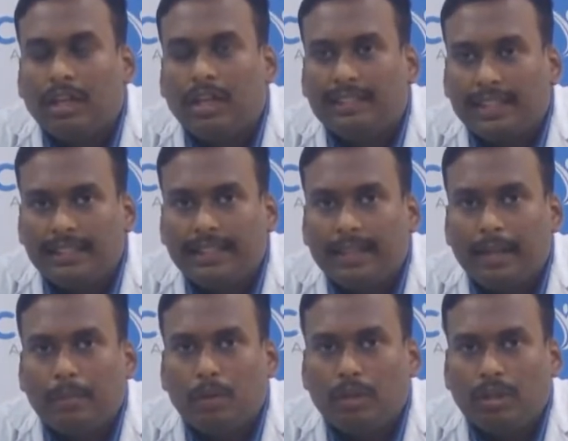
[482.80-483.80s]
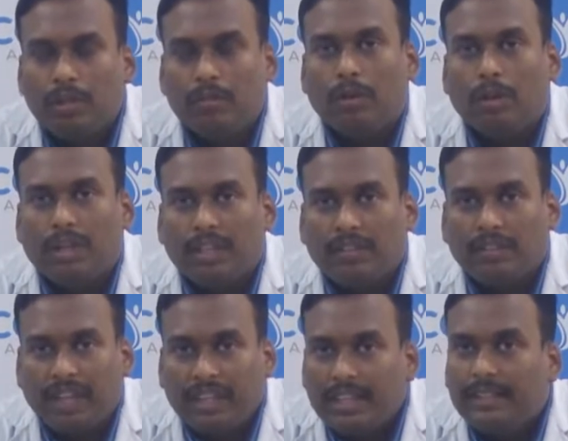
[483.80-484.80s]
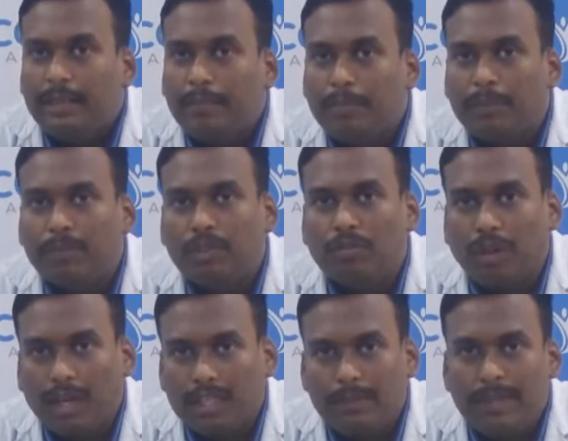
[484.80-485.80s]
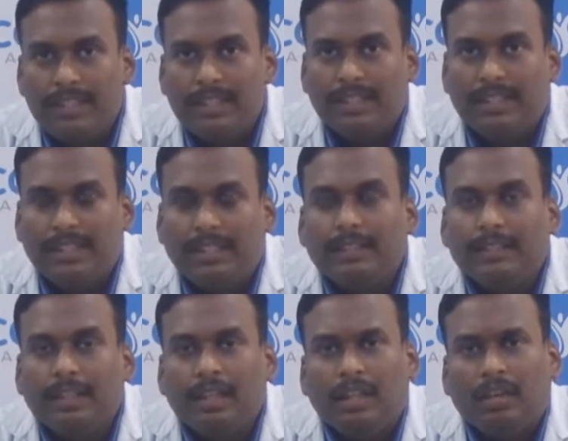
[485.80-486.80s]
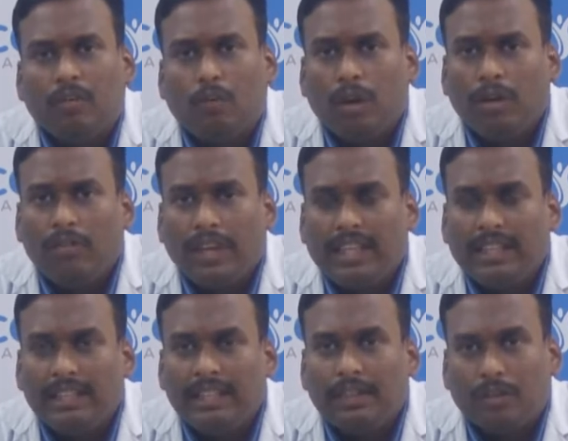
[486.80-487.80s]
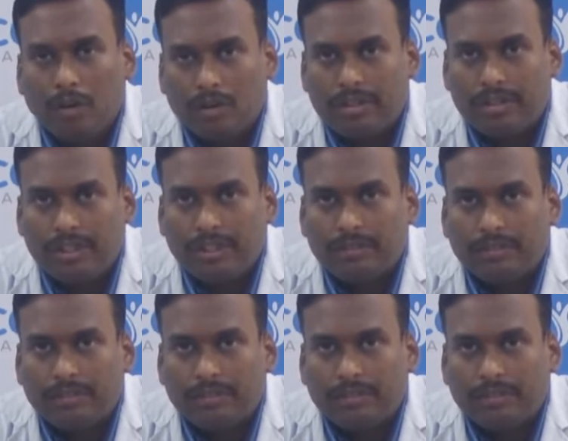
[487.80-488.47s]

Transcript: discussing about what are the various symptoms of Alzheimer's disease, why is it caused?